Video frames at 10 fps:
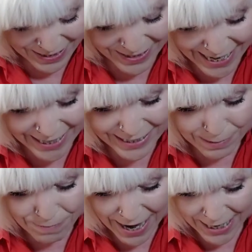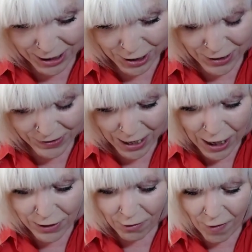Six majors
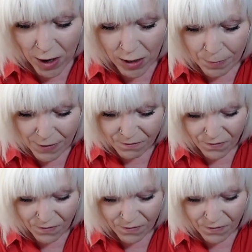that are all about